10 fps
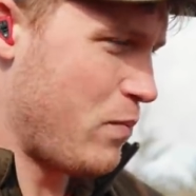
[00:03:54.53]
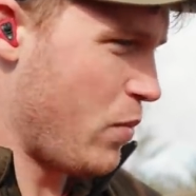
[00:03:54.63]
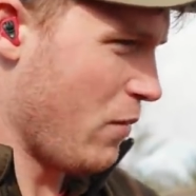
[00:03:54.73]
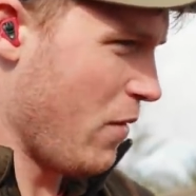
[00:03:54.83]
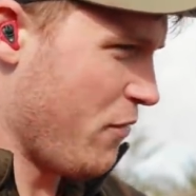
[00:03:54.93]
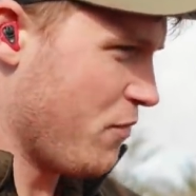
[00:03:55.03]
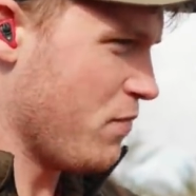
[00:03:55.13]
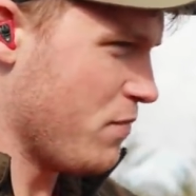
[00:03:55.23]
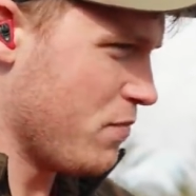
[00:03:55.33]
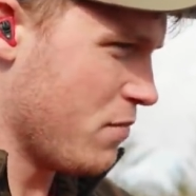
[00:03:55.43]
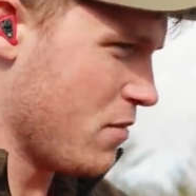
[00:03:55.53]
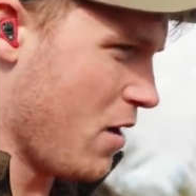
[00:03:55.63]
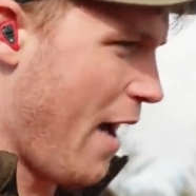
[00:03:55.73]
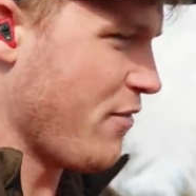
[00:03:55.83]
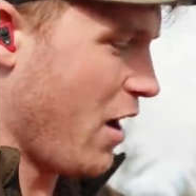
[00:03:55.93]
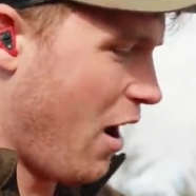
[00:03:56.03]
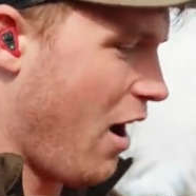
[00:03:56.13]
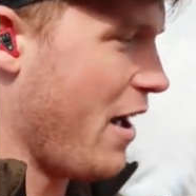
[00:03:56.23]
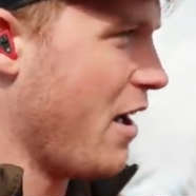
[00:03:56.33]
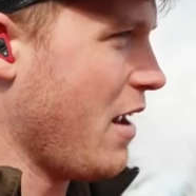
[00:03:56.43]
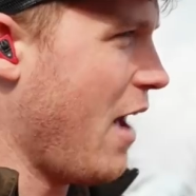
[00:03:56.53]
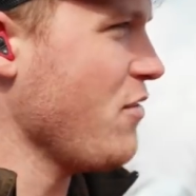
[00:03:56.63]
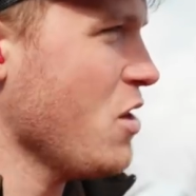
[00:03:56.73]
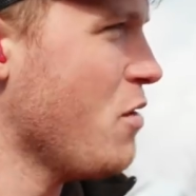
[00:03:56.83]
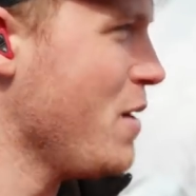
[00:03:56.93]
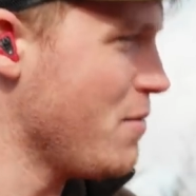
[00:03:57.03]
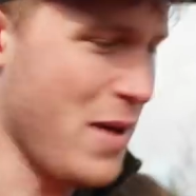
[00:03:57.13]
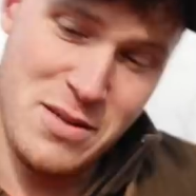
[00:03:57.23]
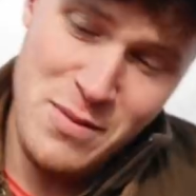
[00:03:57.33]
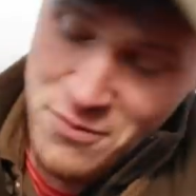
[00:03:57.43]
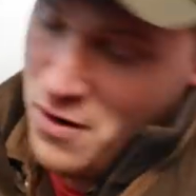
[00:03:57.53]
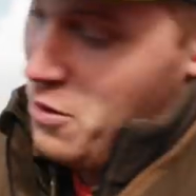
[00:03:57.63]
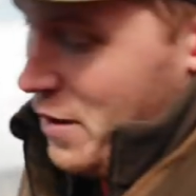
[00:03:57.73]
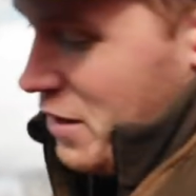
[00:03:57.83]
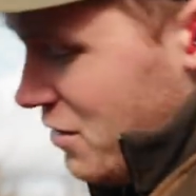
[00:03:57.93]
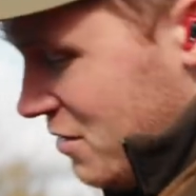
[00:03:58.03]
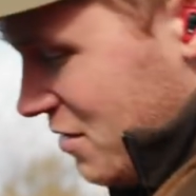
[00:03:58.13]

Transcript: but if you have it higher, having no bead makes me feel better.